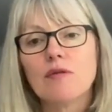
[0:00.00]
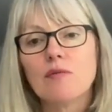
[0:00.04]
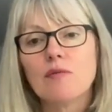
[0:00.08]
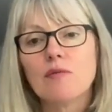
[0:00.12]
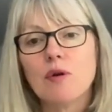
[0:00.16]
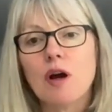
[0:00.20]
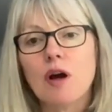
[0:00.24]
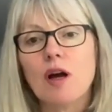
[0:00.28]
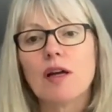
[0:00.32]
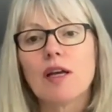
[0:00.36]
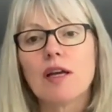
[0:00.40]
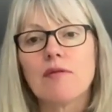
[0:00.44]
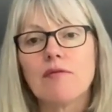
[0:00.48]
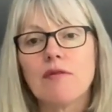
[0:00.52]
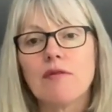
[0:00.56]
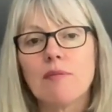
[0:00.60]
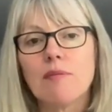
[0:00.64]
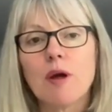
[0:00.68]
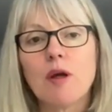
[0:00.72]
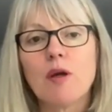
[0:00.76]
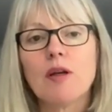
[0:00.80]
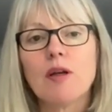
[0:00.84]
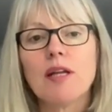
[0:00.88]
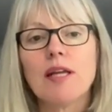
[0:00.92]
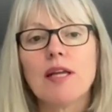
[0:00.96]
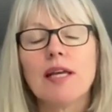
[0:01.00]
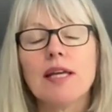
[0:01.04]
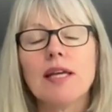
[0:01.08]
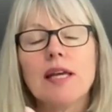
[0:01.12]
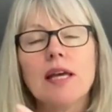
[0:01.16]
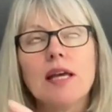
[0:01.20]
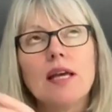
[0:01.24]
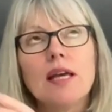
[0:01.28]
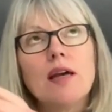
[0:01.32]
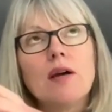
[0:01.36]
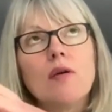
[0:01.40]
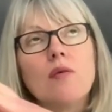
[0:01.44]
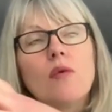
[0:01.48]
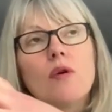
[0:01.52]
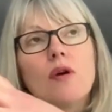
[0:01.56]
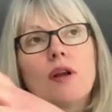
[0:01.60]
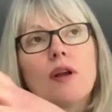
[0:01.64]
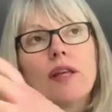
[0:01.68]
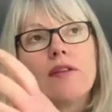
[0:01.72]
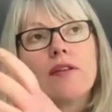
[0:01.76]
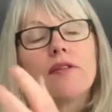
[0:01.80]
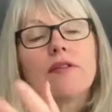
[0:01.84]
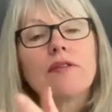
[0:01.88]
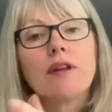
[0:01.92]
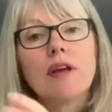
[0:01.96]
working remotely, what
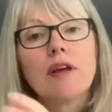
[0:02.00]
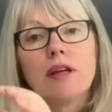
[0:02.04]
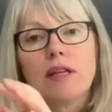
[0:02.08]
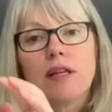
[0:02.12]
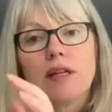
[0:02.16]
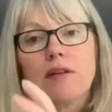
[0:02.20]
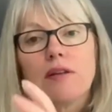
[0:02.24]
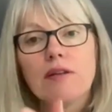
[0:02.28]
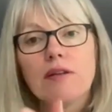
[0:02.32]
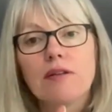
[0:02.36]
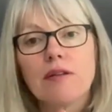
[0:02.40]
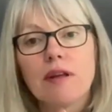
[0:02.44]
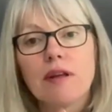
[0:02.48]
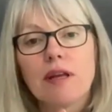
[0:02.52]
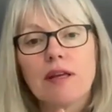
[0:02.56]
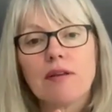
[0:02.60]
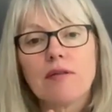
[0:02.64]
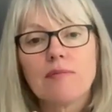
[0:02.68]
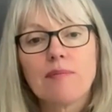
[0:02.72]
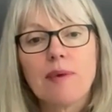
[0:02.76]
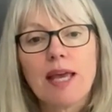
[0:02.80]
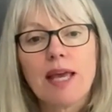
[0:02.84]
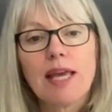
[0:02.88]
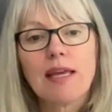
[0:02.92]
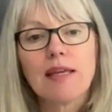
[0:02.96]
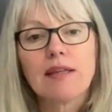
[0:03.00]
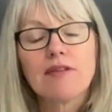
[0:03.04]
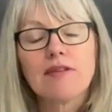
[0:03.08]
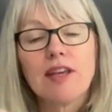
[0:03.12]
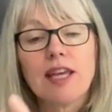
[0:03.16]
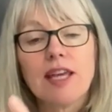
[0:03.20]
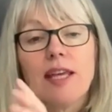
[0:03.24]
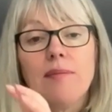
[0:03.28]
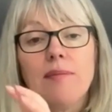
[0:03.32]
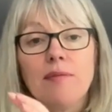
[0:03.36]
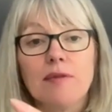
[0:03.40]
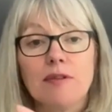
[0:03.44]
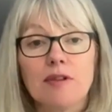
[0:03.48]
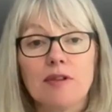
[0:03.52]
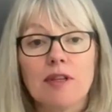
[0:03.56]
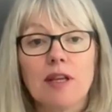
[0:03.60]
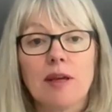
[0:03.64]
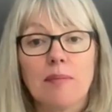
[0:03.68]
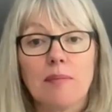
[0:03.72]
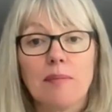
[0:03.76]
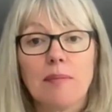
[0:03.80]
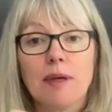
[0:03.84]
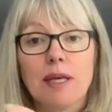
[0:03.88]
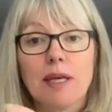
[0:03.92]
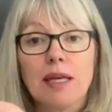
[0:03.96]
it's done is make teams
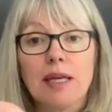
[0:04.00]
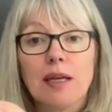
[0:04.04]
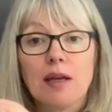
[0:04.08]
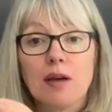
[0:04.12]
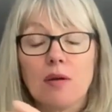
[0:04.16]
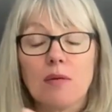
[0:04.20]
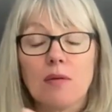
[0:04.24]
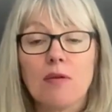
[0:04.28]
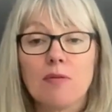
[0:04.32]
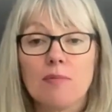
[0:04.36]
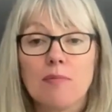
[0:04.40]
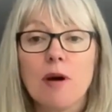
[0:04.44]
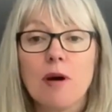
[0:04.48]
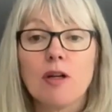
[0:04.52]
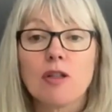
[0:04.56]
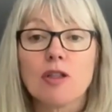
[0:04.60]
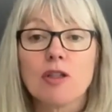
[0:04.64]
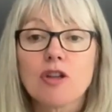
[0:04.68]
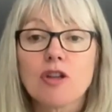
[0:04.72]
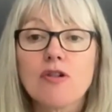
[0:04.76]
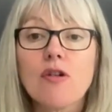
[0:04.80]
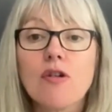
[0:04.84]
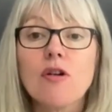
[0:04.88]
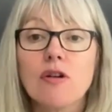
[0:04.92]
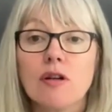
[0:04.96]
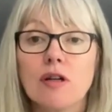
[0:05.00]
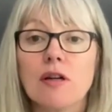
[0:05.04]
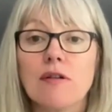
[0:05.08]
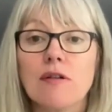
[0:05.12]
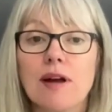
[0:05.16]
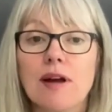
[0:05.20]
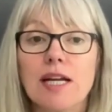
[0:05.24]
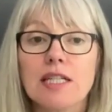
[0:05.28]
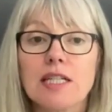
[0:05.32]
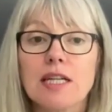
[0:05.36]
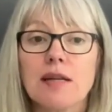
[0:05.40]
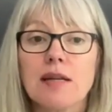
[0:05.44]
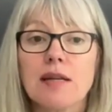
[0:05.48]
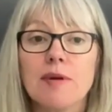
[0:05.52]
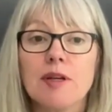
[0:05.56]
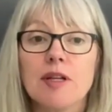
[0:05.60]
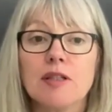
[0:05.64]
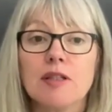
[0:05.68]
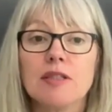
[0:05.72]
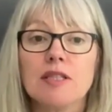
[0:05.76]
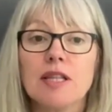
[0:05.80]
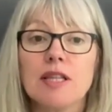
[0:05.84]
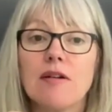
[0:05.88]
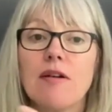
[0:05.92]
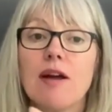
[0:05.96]
can be much stronger, actually,
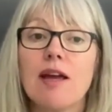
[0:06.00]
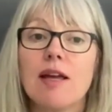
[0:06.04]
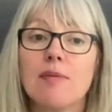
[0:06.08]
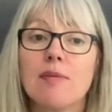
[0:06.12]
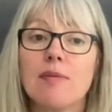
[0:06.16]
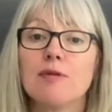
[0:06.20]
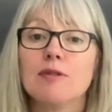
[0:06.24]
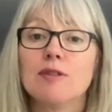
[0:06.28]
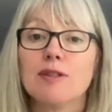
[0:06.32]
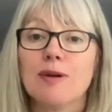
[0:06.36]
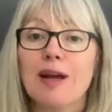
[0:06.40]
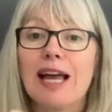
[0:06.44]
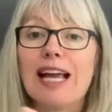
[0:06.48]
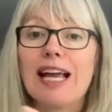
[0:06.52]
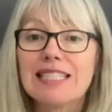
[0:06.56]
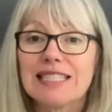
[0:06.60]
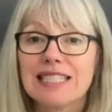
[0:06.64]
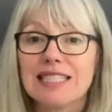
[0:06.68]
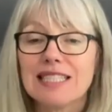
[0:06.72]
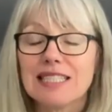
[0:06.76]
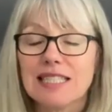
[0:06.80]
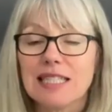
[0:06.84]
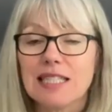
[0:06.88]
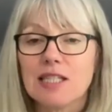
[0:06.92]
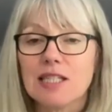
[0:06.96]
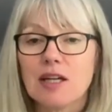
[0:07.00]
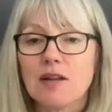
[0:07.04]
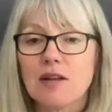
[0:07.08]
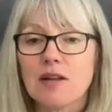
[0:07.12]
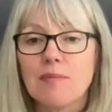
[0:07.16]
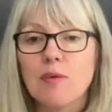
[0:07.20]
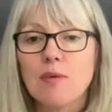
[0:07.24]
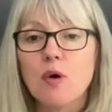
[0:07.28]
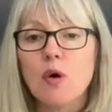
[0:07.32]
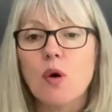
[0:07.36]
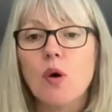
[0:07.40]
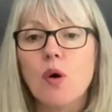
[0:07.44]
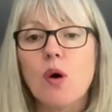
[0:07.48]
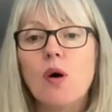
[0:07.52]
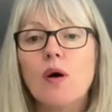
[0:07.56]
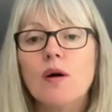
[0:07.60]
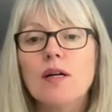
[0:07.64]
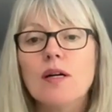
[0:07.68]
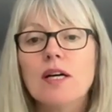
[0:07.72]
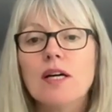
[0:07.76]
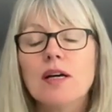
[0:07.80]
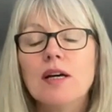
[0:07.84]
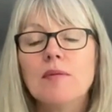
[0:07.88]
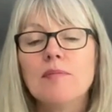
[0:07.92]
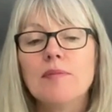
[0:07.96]
because they're able to access each other
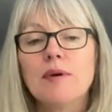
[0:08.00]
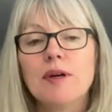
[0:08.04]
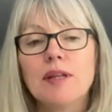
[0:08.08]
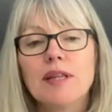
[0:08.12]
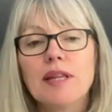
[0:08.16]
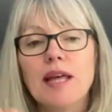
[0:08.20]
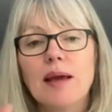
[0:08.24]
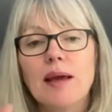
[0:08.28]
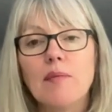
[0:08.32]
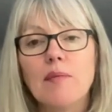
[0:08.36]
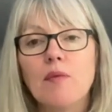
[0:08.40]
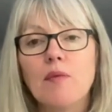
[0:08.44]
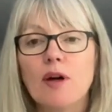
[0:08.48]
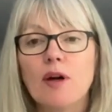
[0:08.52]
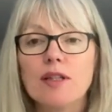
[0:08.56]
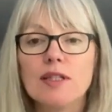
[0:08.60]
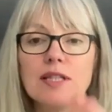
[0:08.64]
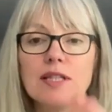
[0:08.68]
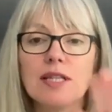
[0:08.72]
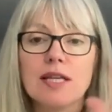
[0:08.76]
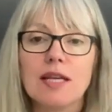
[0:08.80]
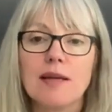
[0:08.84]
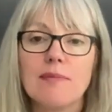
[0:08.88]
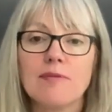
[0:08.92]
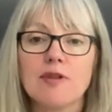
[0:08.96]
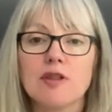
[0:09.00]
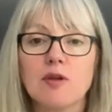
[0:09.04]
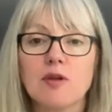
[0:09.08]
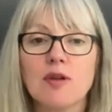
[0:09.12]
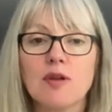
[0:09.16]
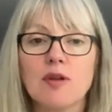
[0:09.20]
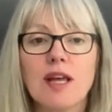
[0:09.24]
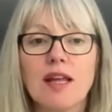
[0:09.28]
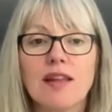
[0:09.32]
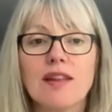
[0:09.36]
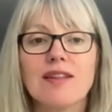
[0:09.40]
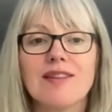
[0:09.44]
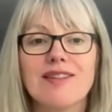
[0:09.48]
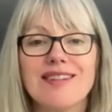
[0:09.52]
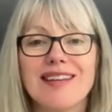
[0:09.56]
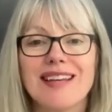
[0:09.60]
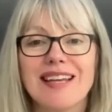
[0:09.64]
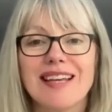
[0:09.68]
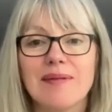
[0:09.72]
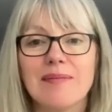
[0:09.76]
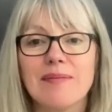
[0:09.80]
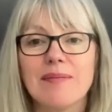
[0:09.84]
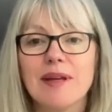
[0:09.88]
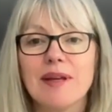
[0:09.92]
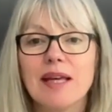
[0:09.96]
more. But then one team to another
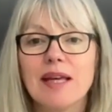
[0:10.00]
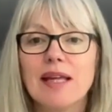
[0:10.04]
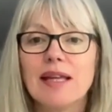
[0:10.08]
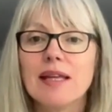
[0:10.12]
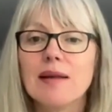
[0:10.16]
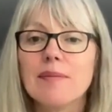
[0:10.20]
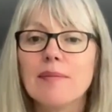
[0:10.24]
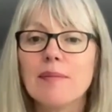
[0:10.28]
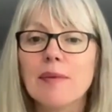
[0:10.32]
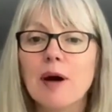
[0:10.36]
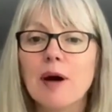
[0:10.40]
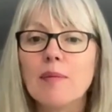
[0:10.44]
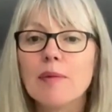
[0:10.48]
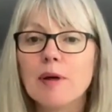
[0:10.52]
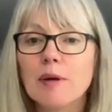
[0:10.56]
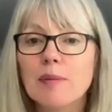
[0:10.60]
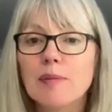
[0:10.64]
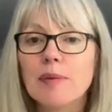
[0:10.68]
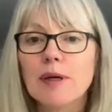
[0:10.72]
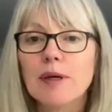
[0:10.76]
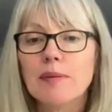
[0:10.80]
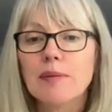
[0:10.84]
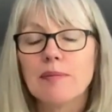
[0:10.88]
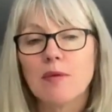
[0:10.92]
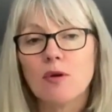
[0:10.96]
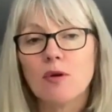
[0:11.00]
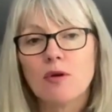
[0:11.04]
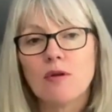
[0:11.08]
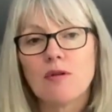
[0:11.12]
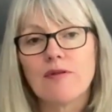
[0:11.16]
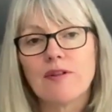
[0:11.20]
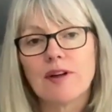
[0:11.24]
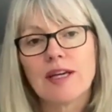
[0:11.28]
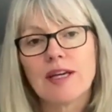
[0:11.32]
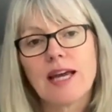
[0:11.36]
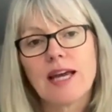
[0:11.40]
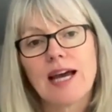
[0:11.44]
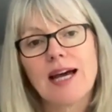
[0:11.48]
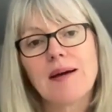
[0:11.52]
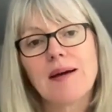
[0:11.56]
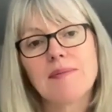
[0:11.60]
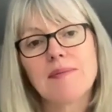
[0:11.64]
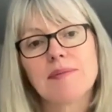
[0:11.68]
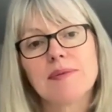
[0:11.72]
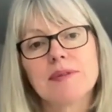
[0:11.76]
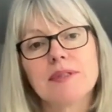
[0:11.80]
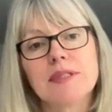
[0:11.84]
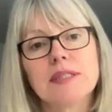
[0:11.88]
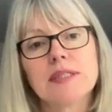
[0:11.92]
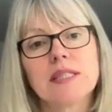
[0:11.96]
team, there might be a bit more of a gap.
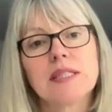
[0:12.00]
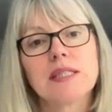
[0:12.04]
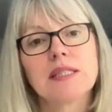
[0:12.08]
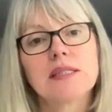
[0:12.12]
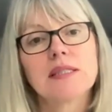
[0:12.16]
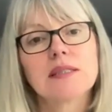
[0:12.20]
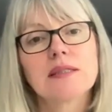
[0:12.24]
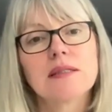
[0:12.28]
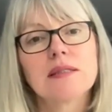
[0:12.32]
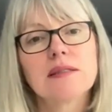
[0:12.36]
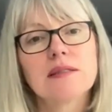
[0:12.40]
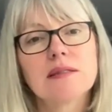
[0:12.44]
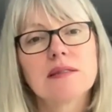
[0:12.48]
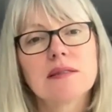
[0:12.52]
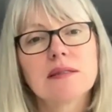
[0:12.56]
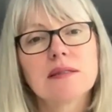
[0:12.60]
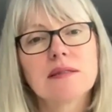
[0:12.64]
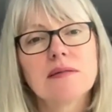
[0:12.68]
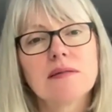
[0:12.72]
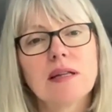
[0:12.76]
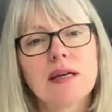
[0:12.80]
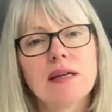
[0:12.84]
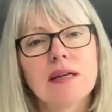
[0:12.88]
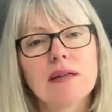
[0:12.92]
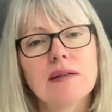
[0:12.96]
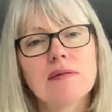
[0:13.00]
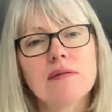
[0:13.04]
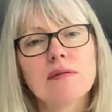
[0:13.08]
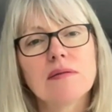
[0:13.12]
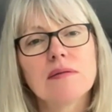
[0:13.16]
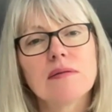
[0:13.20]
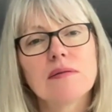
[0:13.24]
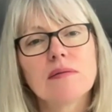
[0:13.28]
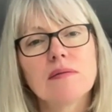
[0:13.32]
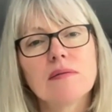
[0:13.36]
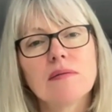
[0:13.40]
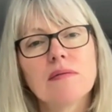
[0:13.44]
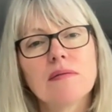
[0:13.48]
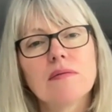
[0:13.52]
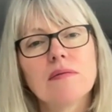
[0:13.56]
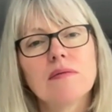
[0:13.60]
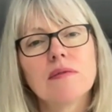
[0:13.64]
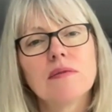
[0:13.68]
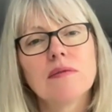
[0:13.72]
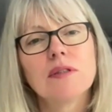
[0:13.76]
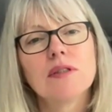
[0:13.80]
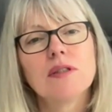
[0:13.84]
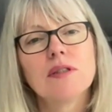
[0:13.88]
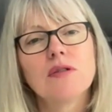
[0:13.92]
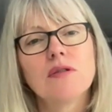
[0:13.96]
And I think, is that
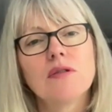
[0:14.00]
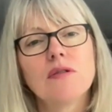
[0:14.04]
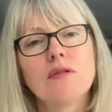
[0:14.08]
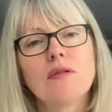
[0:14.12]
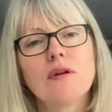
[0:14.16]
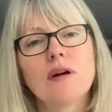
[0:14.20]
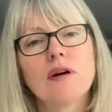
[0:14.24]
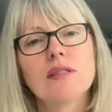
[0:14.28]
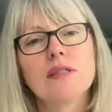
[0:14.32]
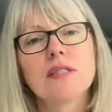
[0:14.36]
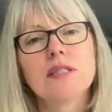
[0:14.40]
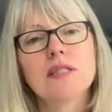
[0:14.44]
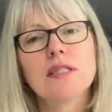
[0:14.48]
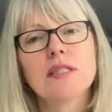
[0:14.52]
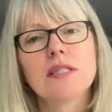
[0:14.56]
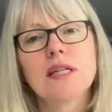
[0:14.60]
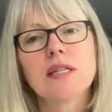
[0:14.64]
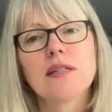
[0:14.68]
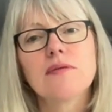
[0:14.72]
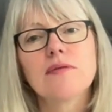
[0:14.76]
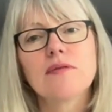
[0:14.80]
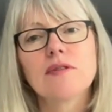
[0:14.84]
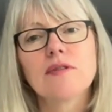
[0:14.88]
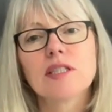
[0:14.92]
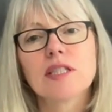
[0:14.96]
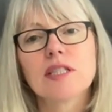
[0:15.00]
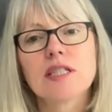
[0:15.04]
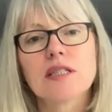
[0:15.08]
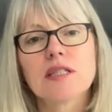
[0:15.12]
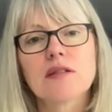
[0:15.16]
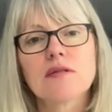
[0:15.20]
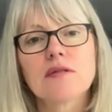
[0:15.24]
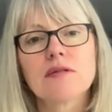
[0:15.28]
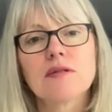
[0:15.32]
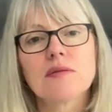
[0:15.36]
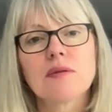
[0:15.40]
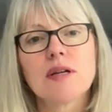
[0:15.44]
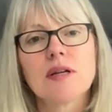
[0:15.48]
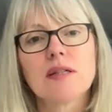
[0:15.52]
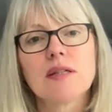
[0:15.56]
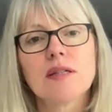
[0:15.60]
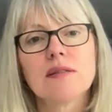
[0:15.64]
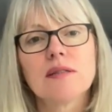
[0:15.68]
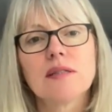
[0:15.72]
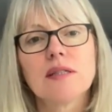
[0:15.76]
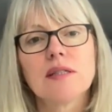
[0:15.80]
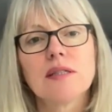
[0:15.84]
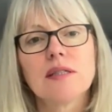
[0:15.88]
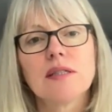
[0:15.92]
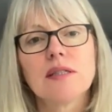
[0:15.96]
your understanding, Francesca, as
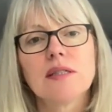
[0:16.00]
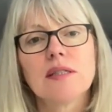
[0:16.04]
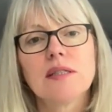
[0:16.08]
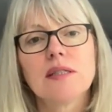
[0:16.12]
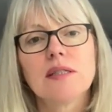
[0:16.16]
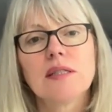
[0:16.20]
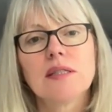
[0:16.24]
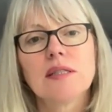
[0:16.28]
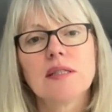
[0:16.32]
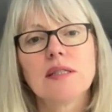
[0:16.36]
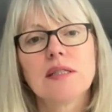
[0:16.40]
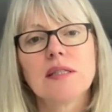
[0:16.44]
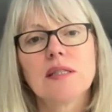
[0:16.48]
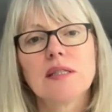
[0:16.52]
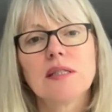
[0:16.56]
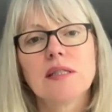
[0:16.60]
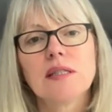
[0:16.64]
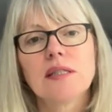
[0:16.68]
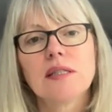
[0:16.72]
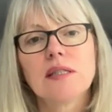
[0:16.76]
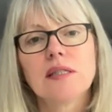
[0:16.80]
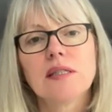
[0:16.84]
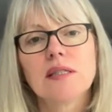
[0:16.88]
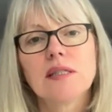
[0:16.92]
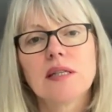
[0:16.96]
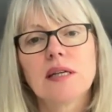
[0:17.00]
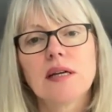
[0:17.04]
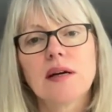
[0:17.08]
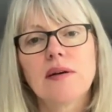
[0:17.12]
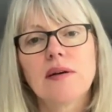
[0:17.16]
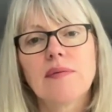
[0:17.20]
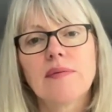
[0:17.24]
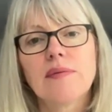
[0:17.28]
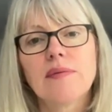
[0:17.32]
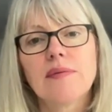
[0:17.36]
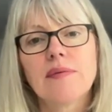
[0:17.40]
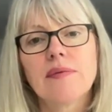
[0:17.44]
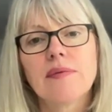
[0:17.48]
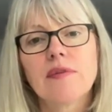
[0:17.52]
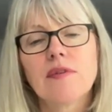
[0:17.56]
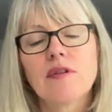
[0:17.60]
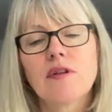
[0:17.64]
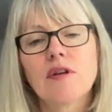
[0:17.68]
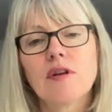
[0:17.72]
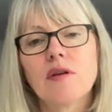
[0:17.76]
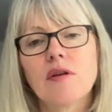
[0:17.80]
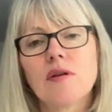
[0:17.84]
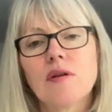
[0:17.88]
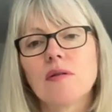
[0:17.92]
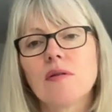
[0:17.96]
well? Yeah.
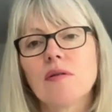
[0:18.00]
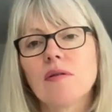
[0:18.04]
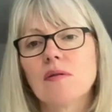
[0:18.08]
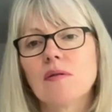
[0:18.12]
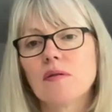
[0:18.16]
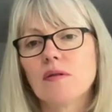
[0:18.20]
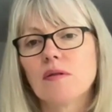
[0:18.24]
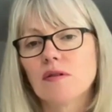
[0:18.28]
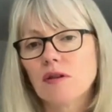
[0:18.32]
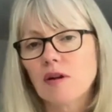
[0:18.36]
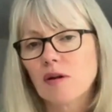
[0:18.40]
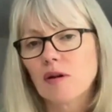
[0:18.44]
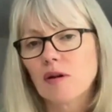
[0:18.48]
So